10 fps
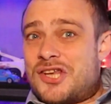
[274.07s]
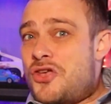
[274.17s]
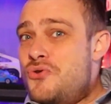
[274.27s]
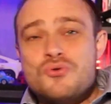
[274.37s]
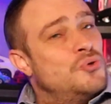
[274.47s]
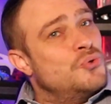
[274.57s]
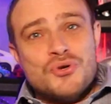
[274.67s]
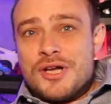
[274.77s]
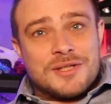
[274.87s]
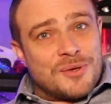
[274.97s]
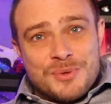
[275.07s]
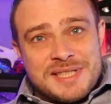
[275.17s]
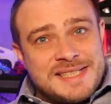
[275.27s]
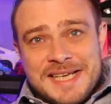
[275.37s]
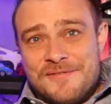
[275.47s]
that you do not
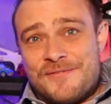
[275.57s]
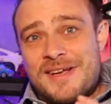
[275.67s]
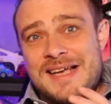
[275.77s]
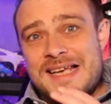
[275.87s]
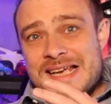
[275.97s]
receive